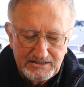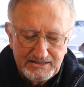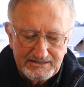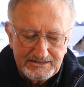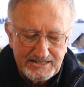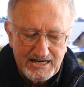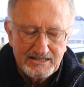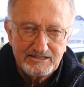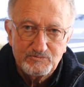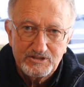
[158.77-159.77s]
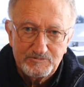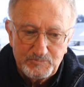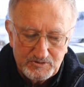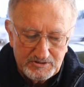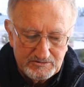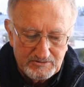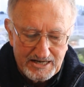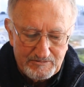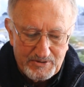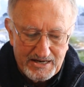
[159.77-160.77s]
to charge the Westport
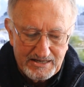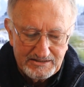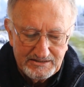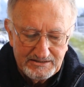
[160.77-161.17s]
ratepayers